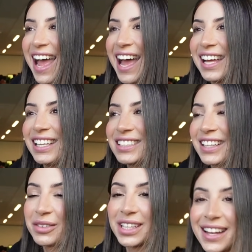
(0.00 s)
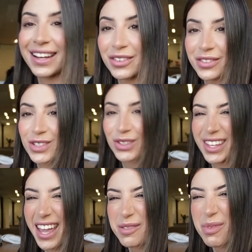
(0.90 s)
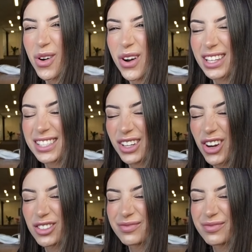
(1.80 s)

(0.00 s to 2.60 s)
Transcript: And yeah, we need to head off to the airport. Let's go.